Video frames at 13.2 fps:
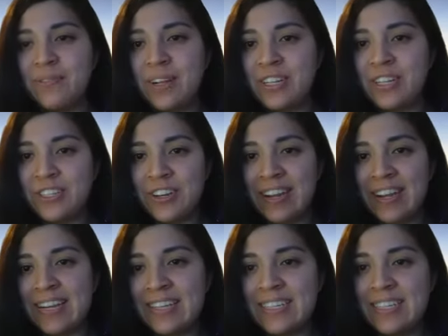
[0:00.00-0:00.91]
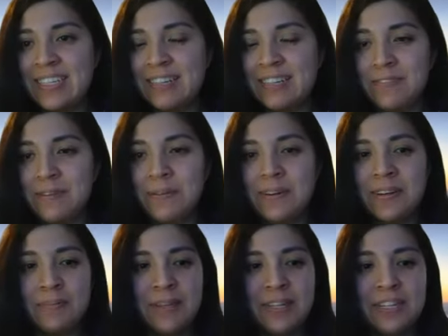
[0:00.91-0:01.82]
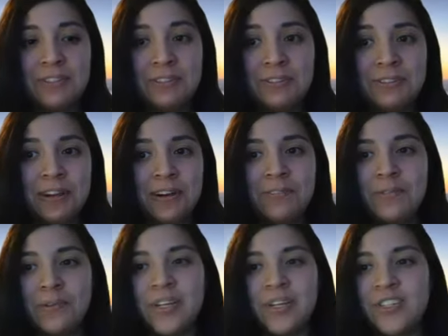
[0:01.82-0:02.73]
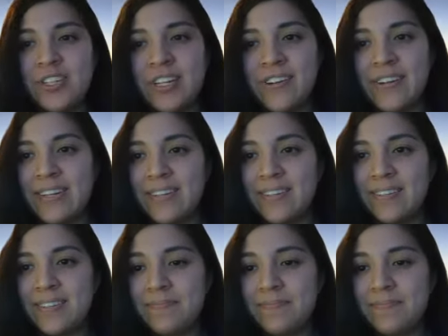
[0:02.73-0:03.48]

Raise your hand if you were admitted to software engineering.